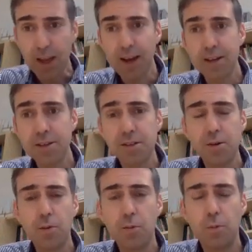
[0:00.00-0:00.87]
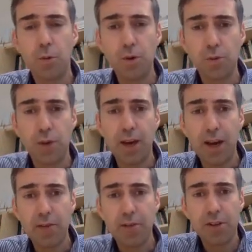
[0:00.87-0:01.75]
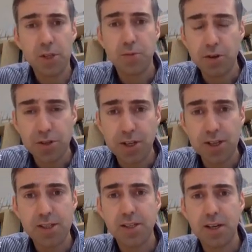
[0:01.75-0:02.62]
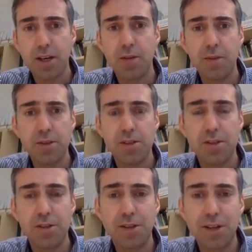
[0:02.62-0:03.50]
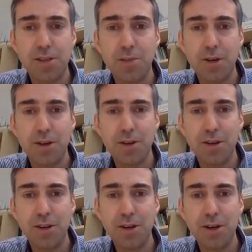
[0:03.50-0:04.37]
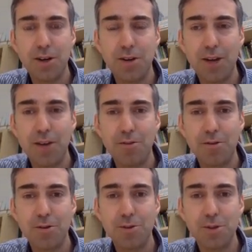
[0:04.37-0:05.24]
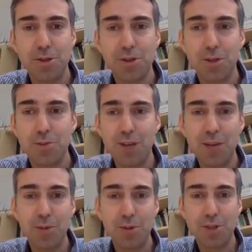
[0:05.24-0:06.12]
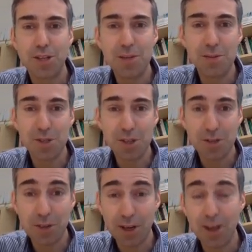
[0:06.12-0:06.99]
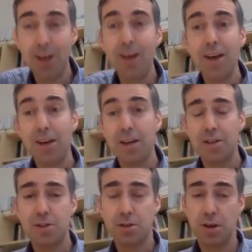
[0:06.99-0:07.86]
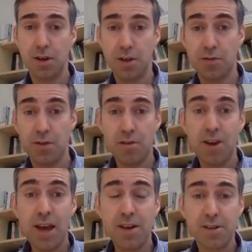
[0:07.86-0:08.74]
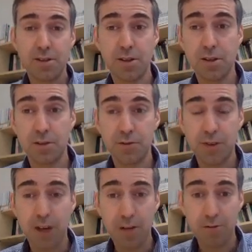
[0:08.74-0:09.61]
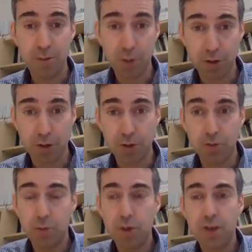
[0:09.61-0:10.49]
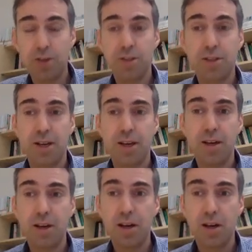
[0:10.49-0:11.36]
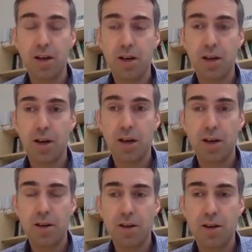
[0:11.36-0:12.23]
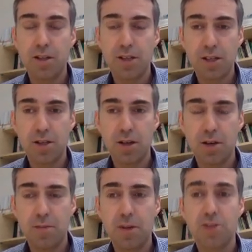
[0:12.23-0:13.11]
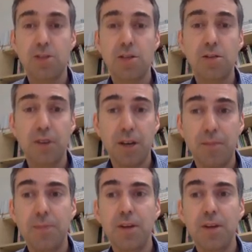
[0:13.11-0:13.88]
And what we have in this process, as is indicated by the arrow towards the top, labeled SEAM survey, is at the very end of every module, we undertake a survey